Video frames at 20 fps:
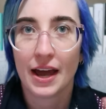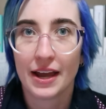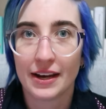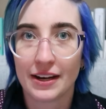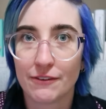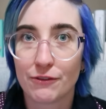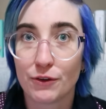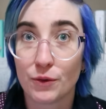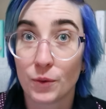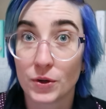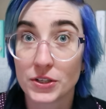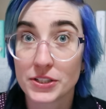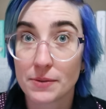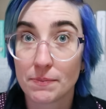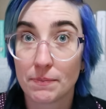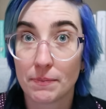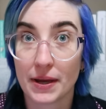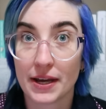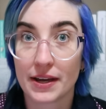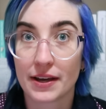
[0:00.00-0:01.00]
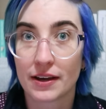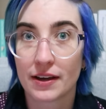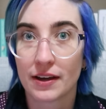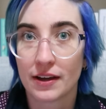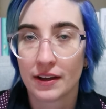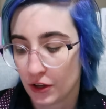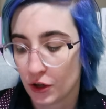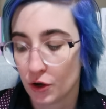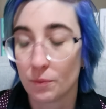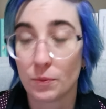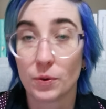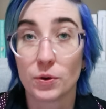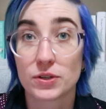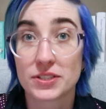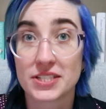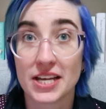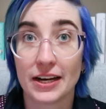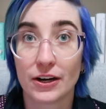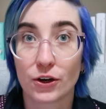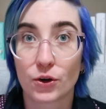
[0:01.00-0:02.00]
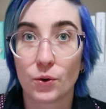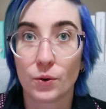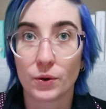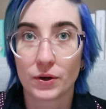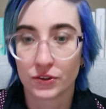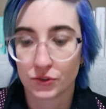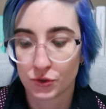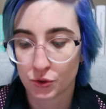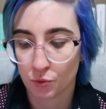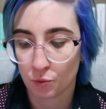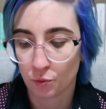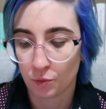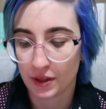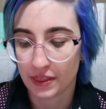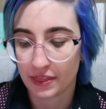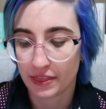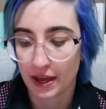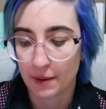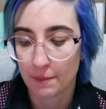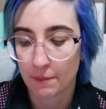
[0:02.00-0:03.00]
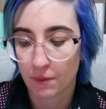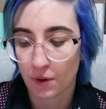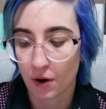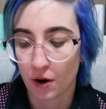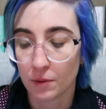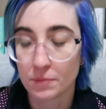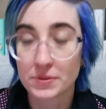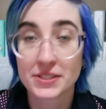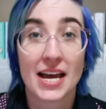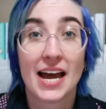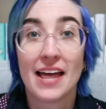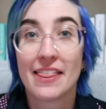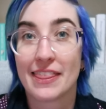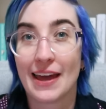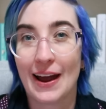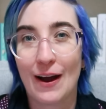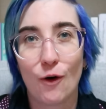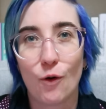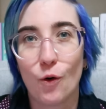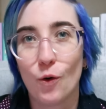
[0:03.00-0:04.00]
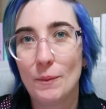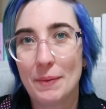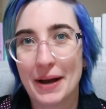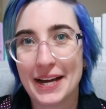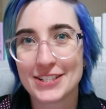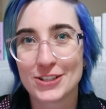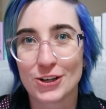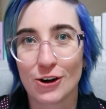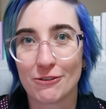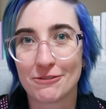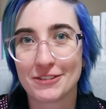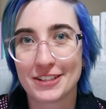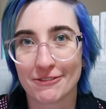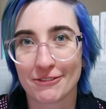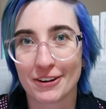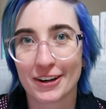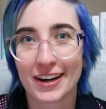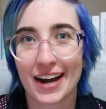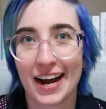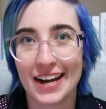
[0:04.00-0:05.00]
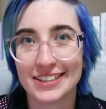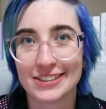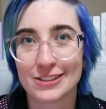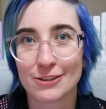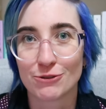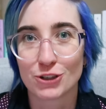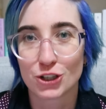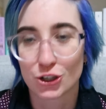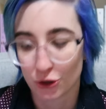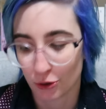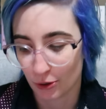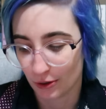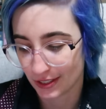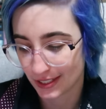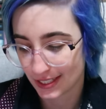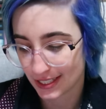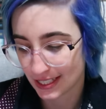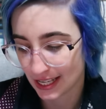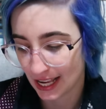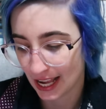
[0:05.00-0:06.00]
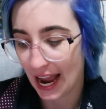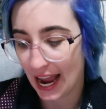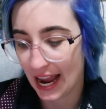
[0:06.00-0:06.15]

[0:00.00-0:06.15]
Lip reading: And if you want to pick your books in accordance with their prompts, they're all based off different kinds of shorts.